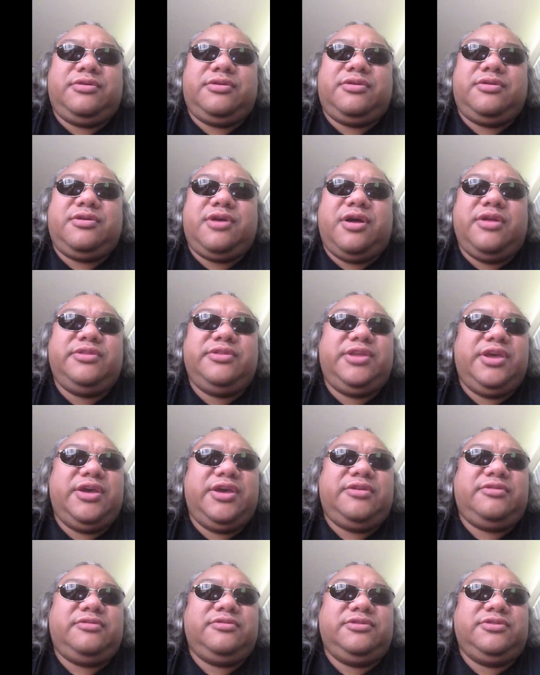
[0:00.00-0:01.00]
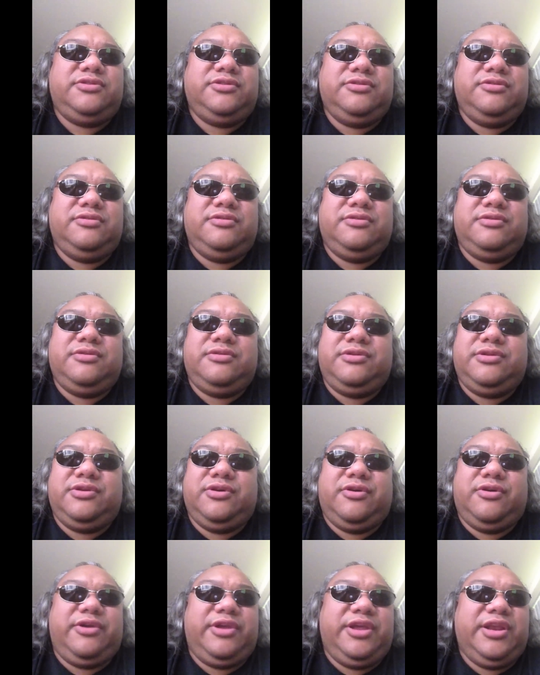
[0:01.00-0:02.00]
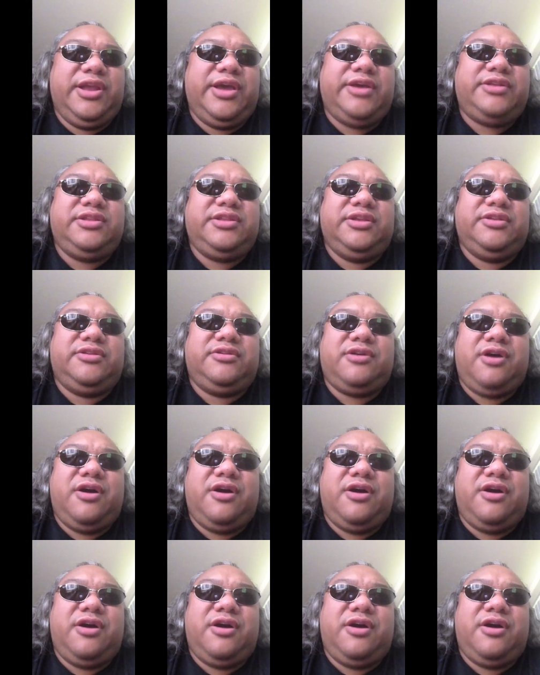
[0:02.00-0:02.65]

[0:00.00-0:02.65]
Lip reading: Contact your elected